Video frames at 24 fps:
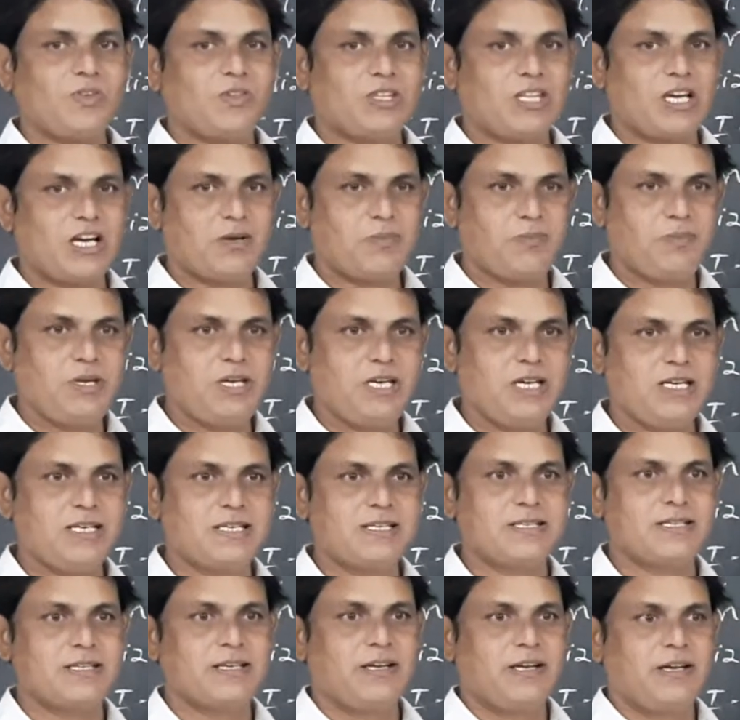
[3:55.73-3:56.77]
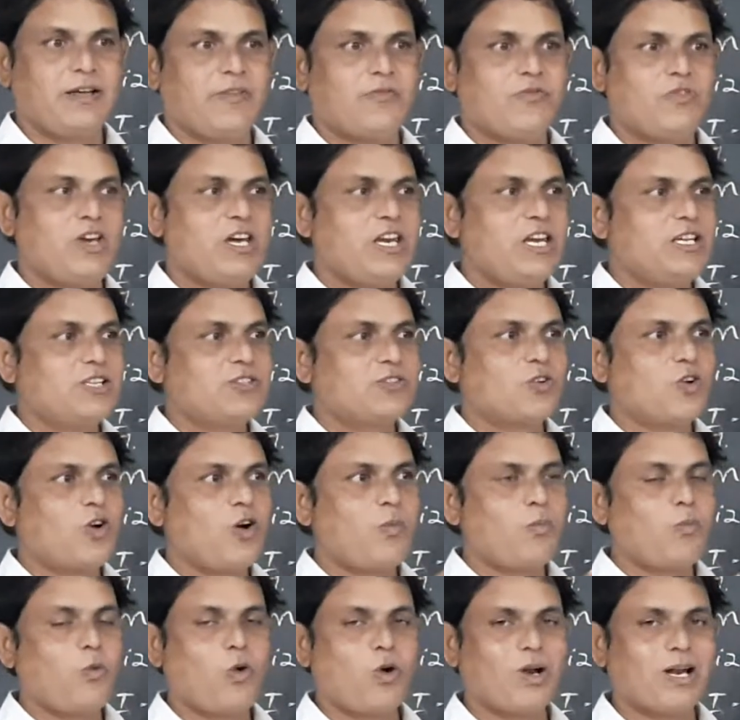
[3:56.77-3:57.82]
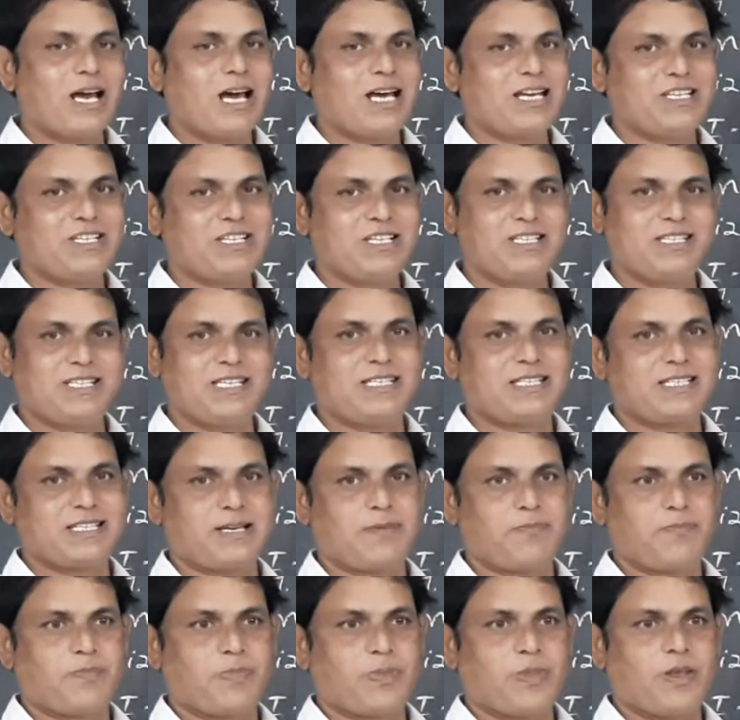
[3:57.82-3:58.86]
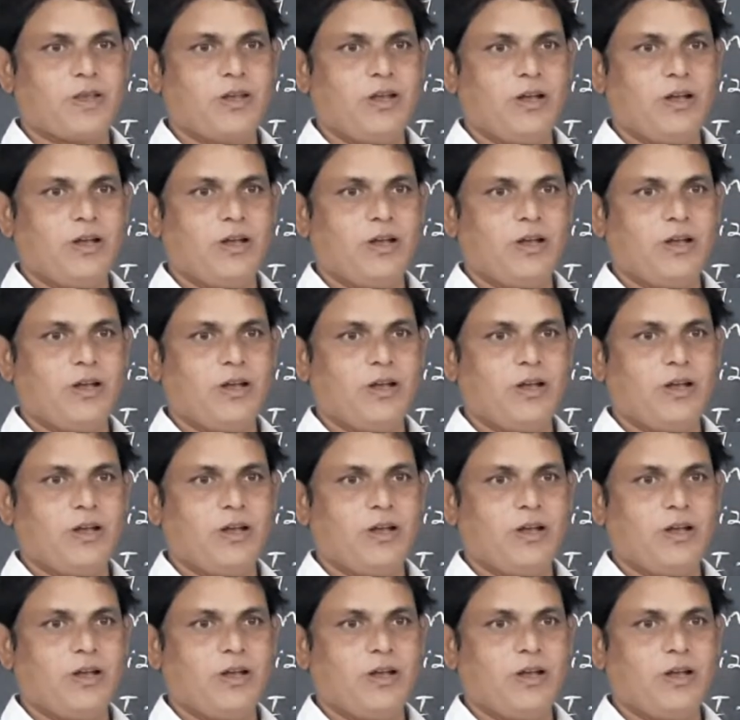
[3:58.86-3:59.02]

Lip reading: That means there is no monarchy system.